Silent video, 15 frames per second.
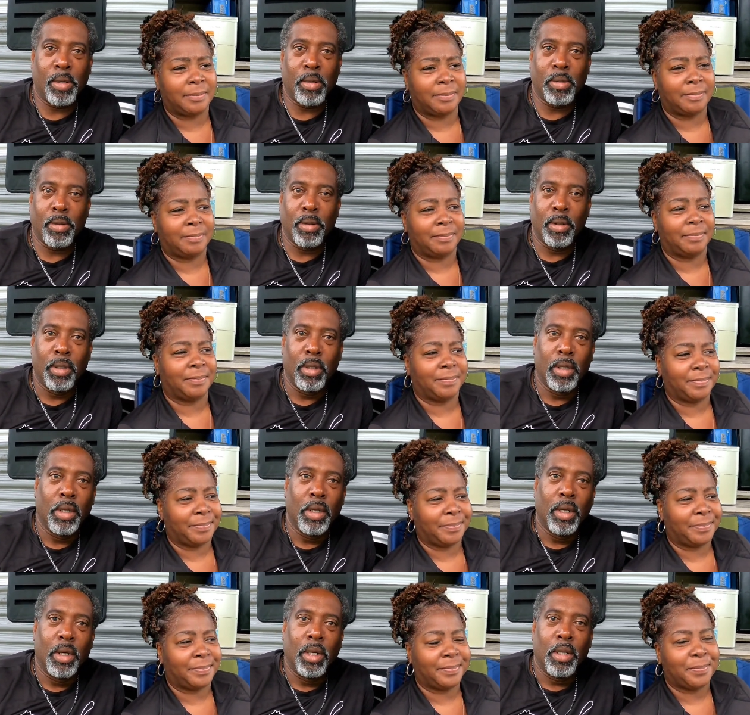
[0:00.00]
Speaker 1: Cold.
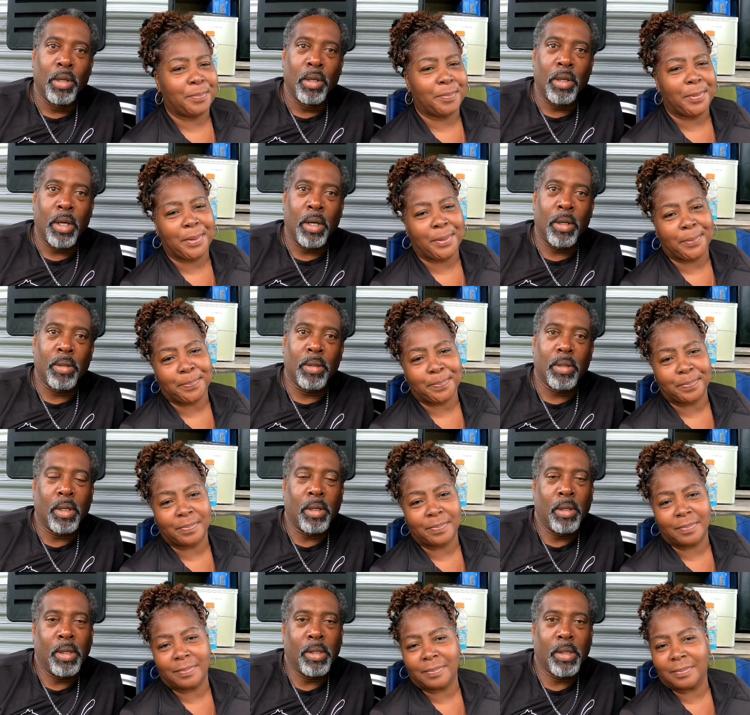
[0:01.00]
You know,
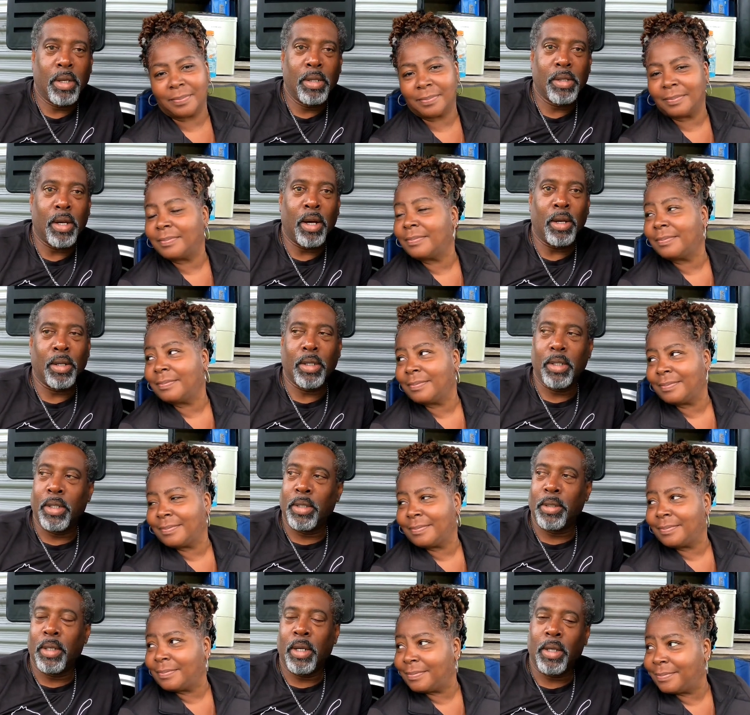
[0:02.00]
so it's, it's all
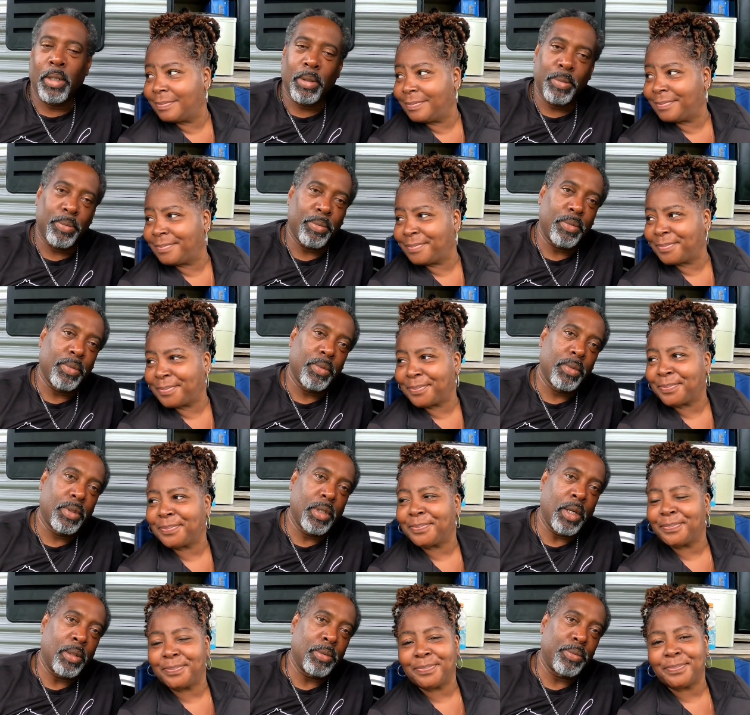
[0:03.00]
good. Mm
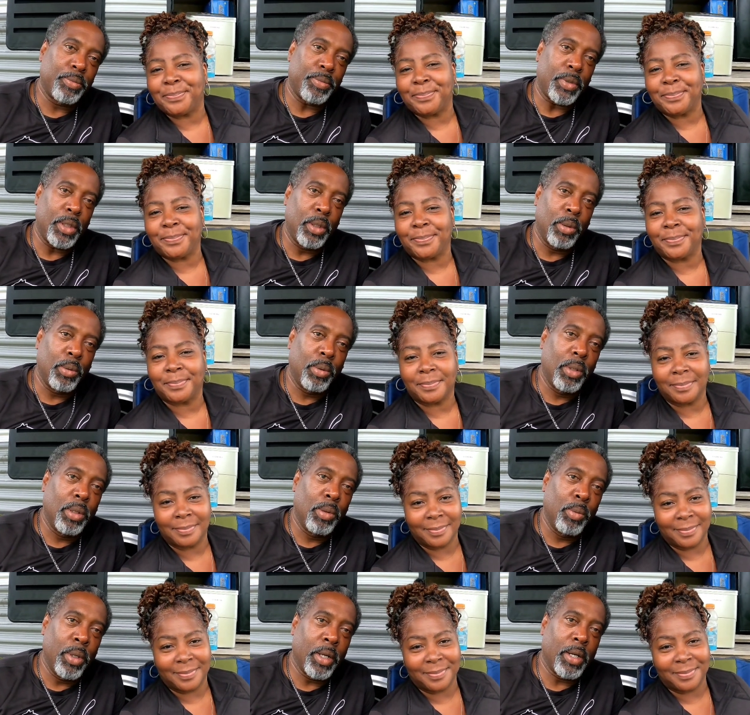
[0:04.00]
-hmm. So
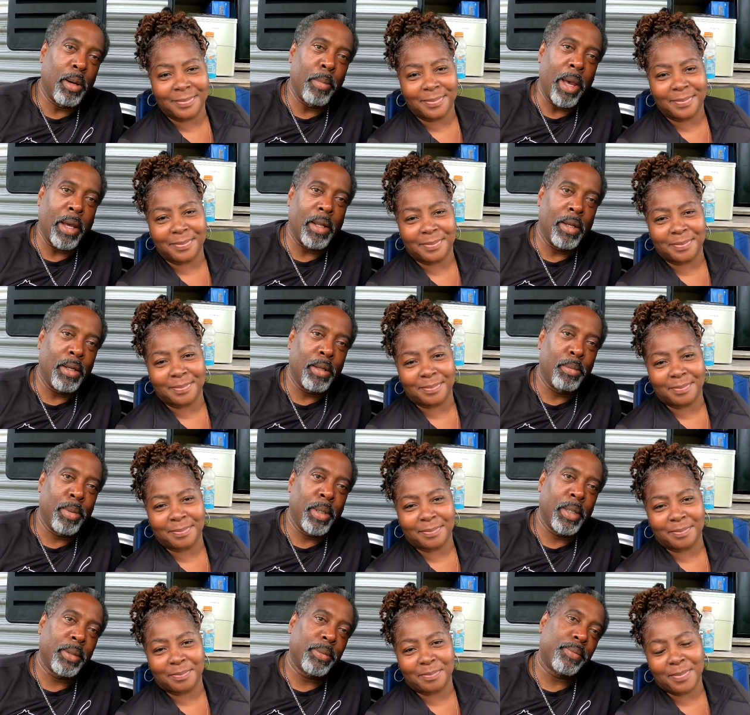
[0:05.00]
we'll come back a little
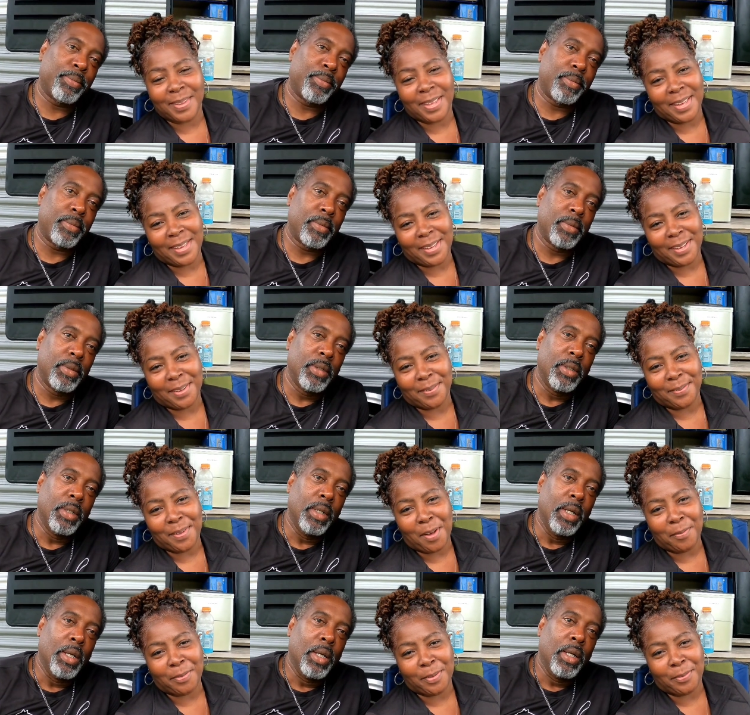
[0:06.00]
bit.
Speaker 2: Yeah.
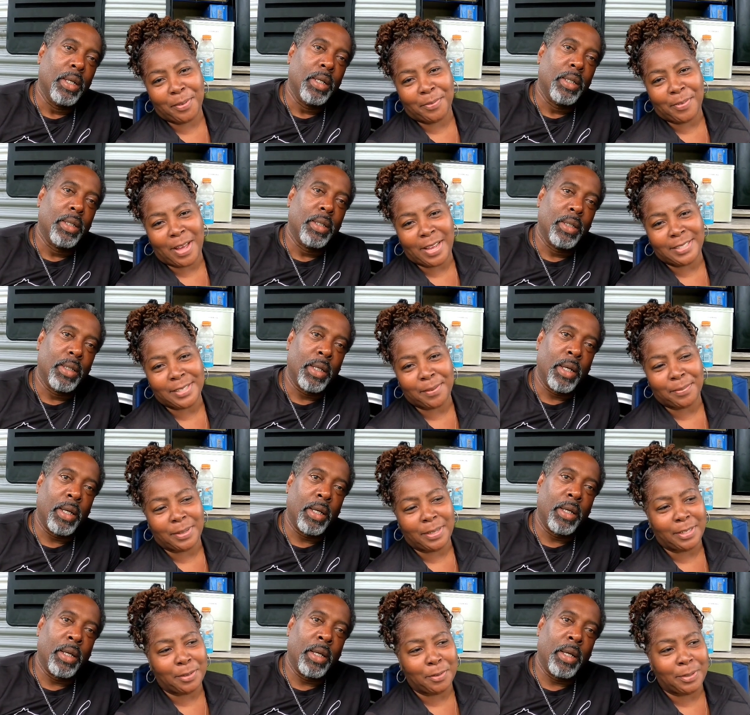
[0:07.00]
Hopefully we find
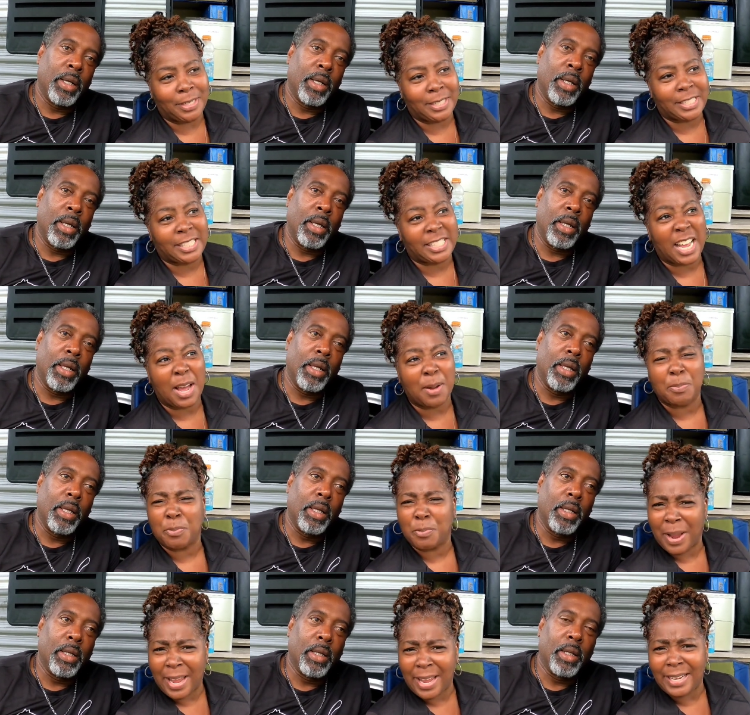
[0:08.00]
something yeah, to do when it yeah. stop
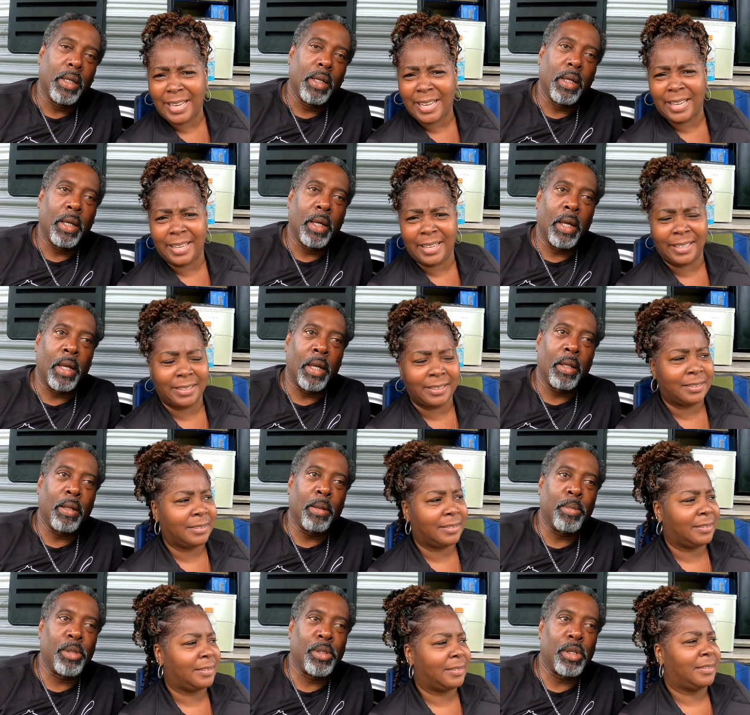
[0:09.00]
raining.
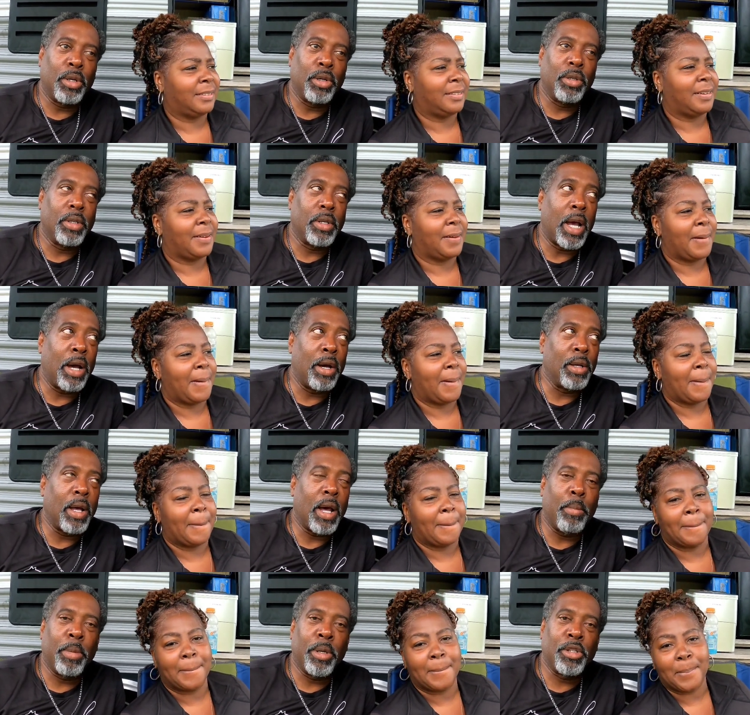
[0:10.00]
Yeah.
Speaker 1: Let me show you how,
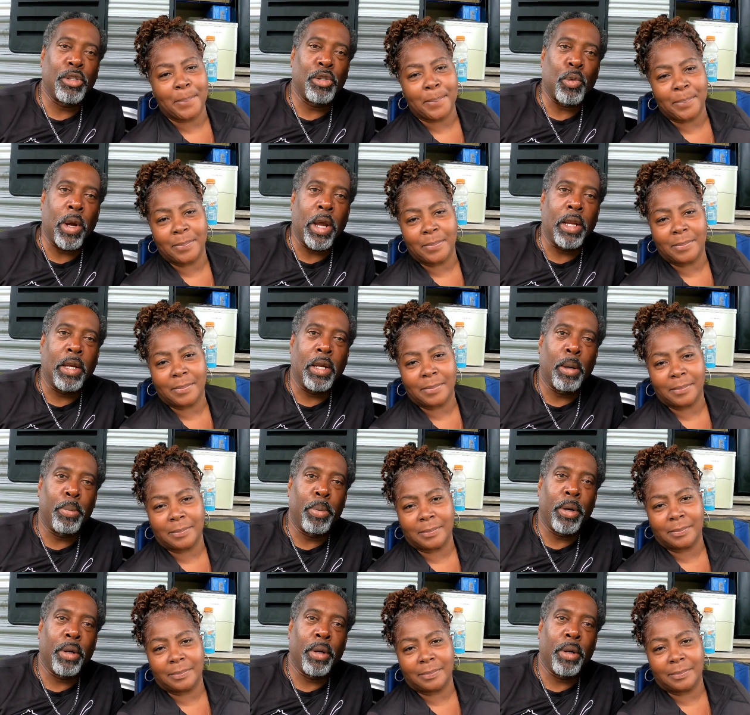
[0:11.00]
how much it's raining up